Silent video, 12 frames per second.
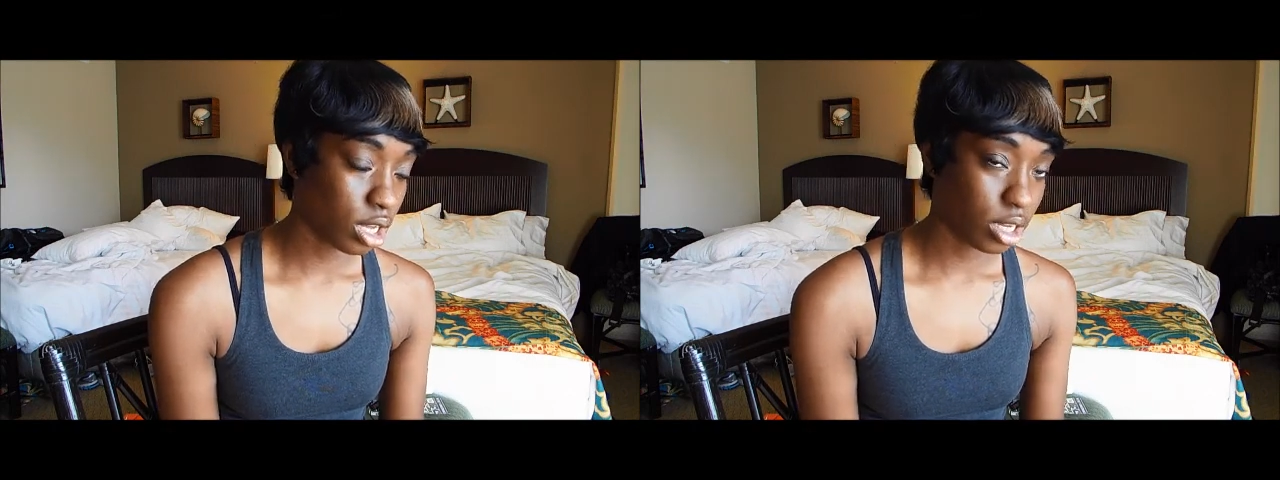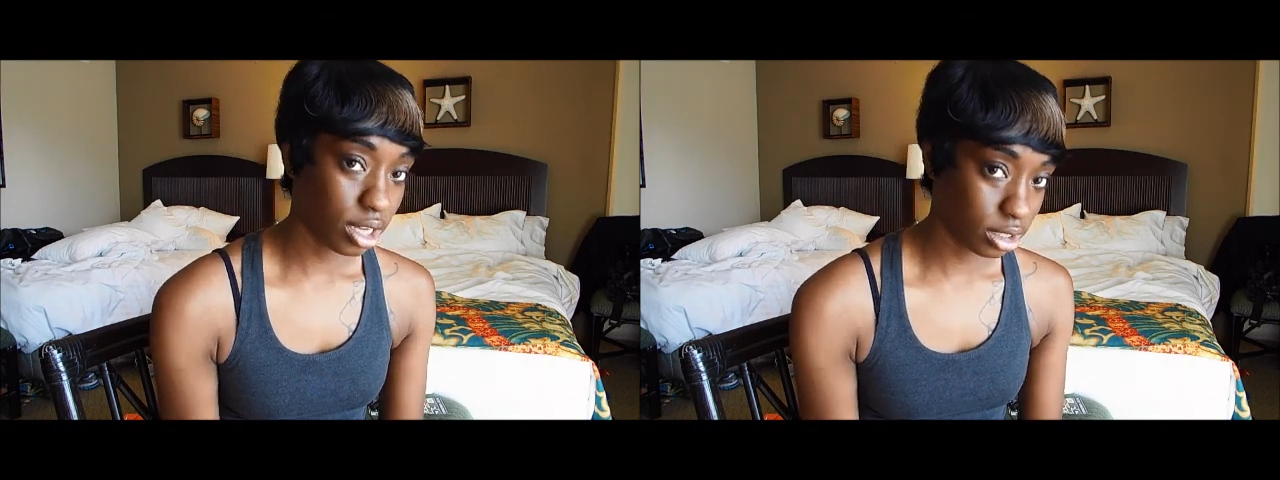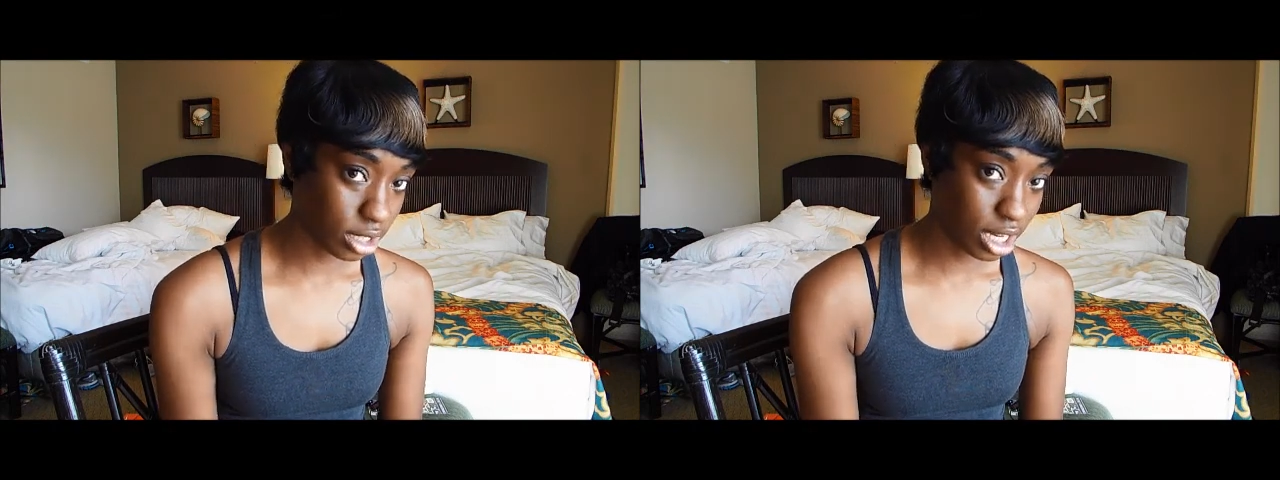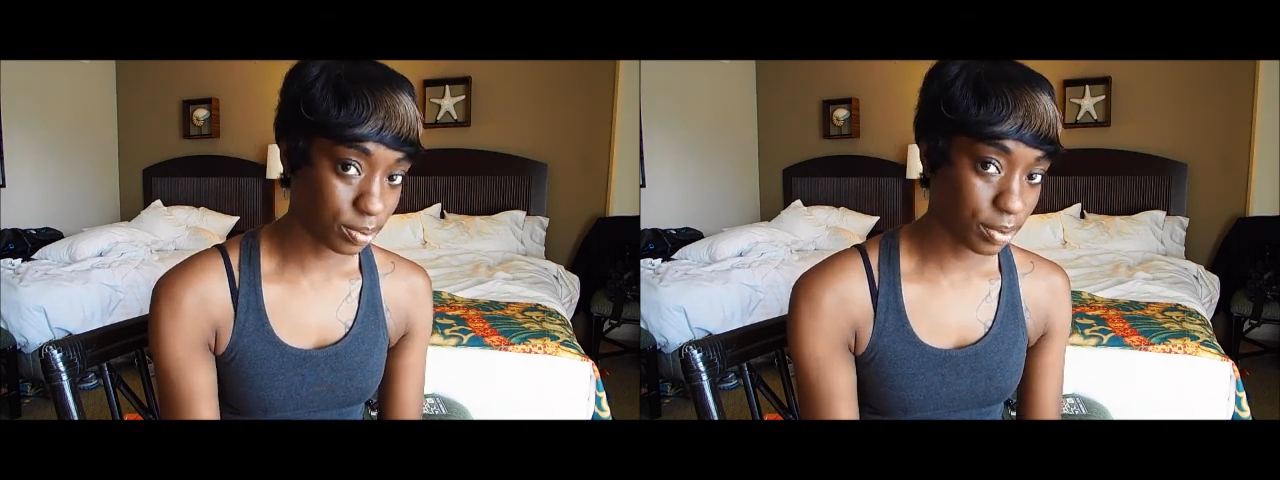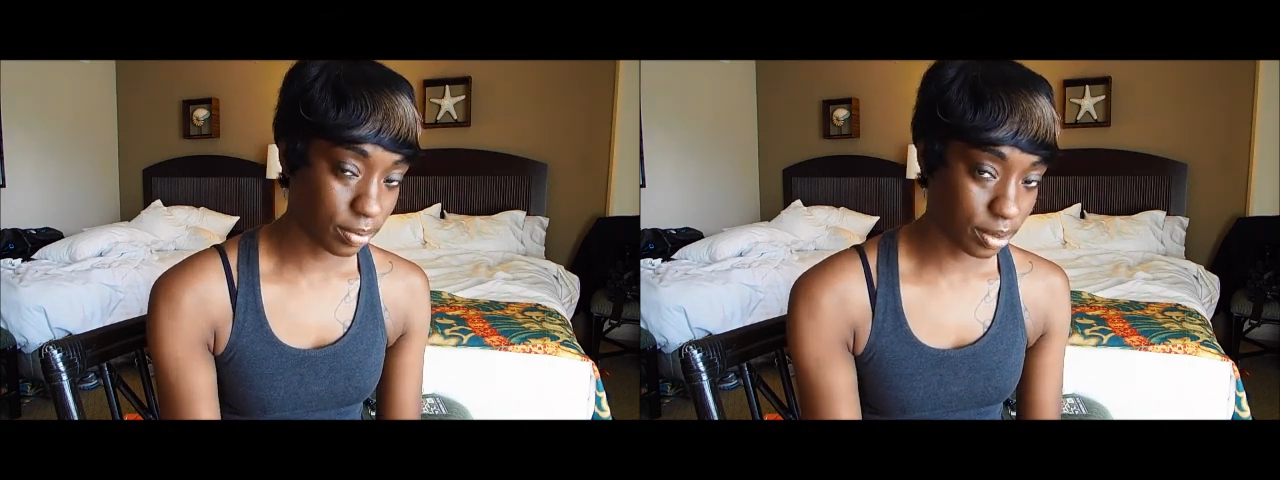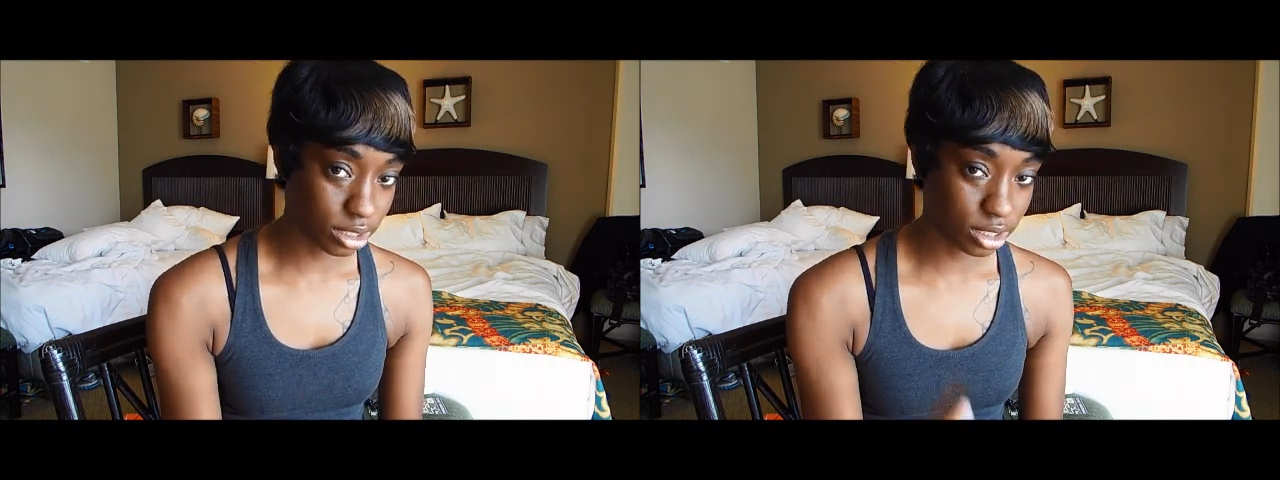Yeah, so that's
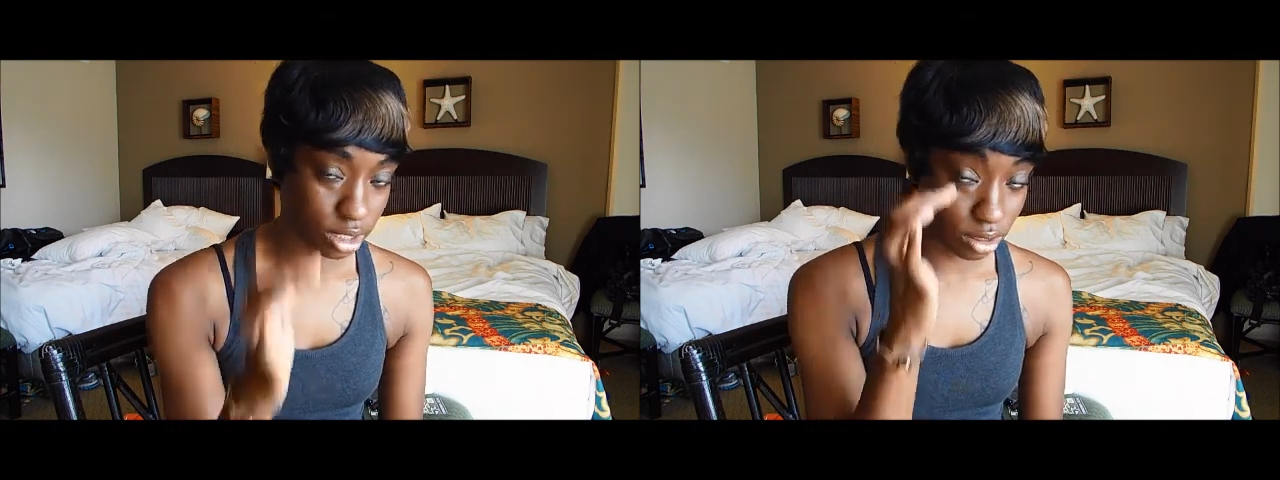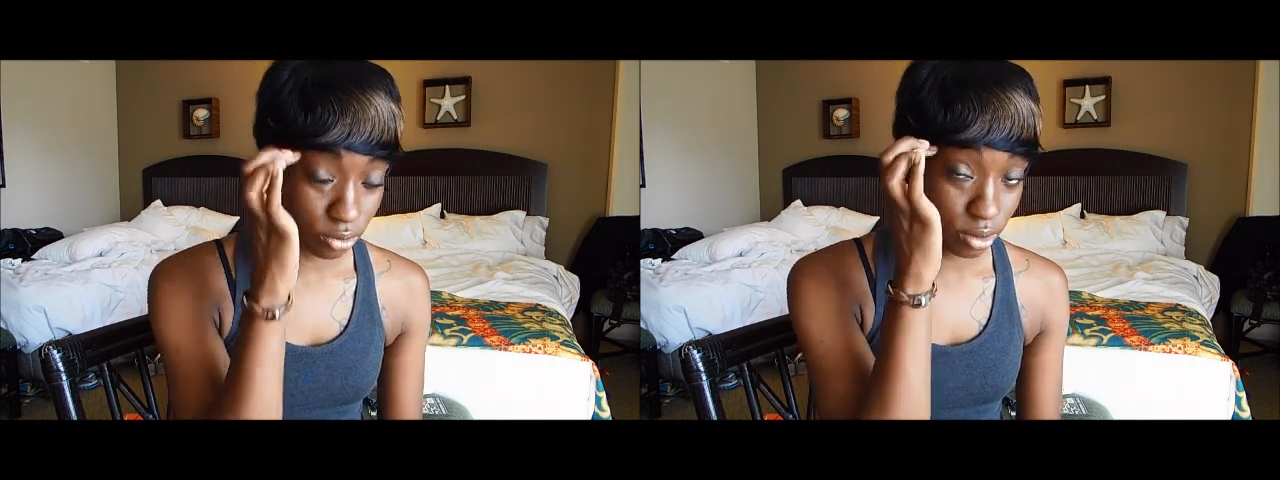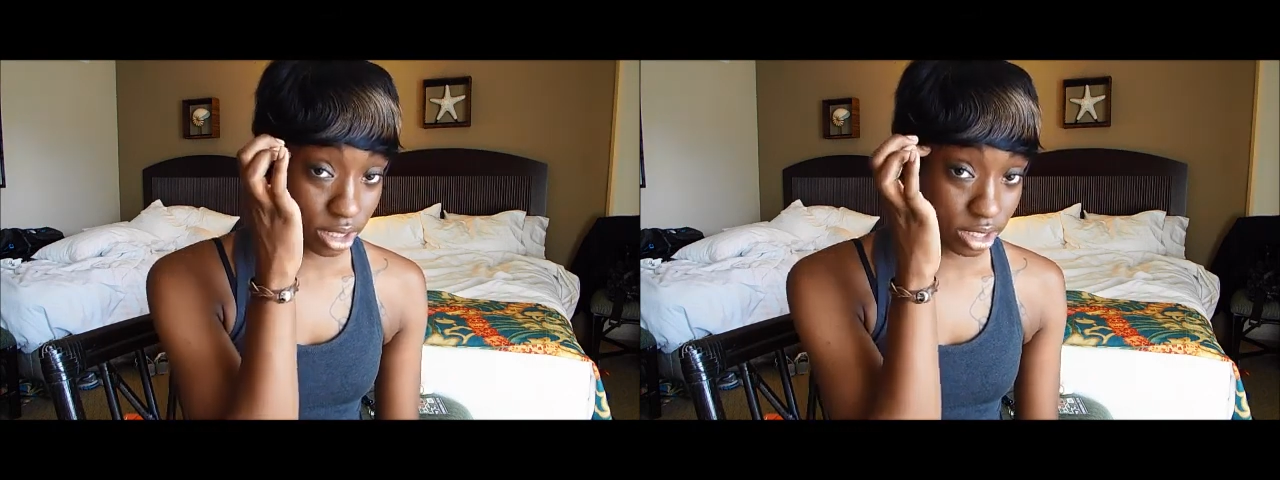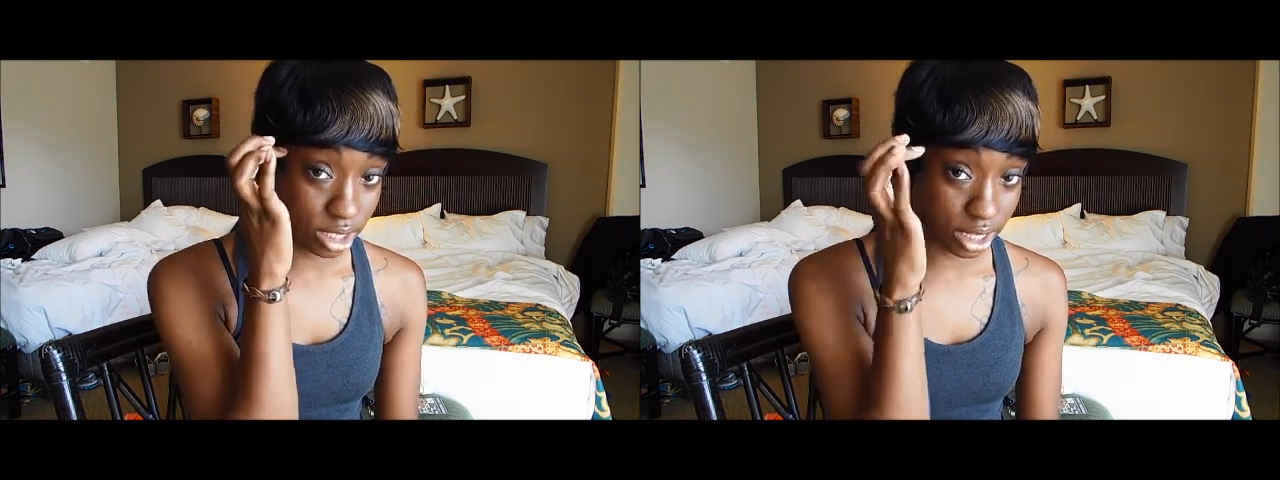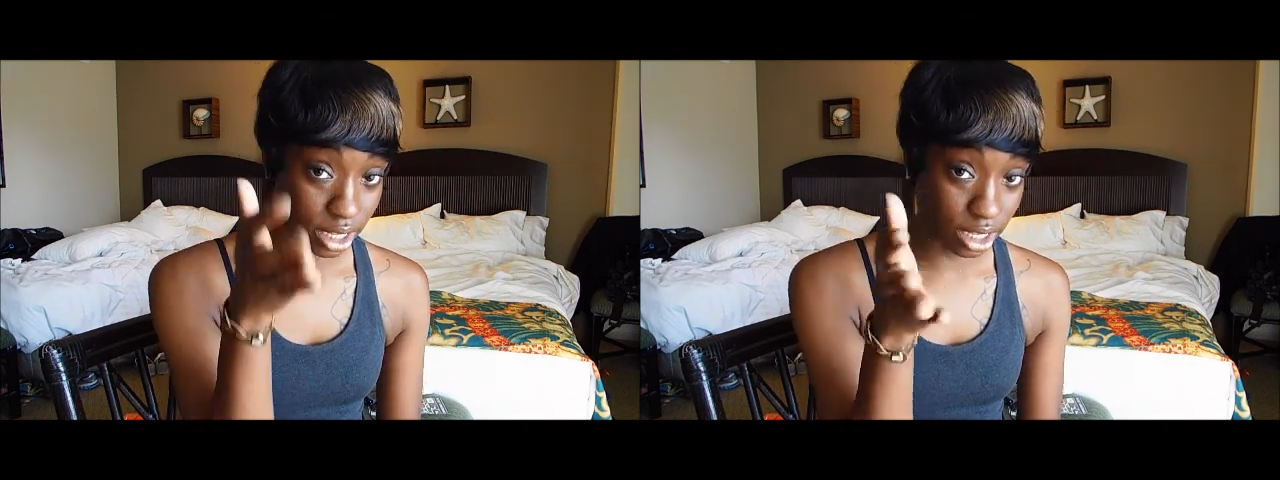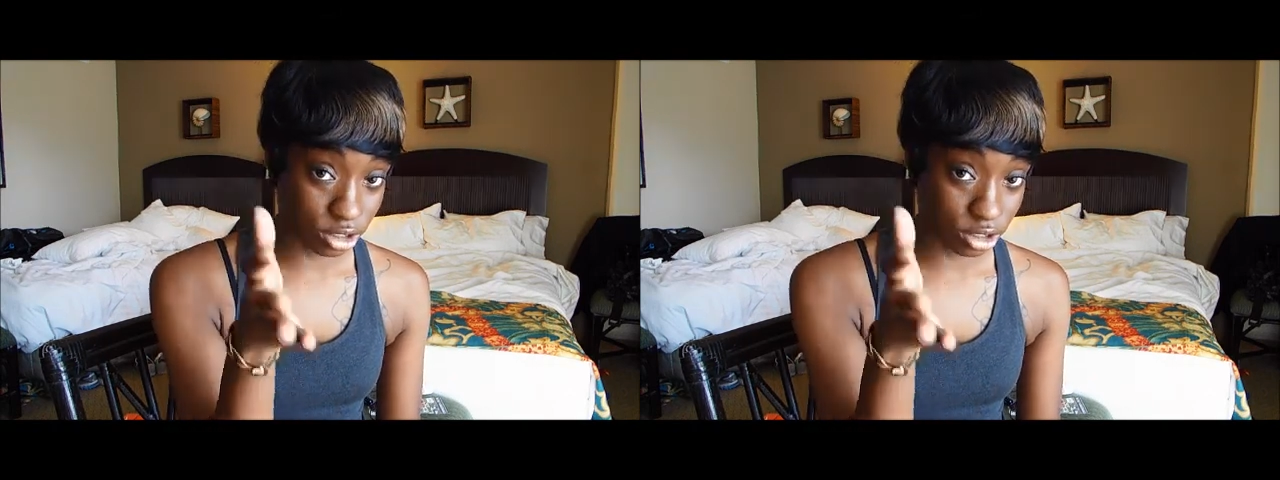pretty much what a delayed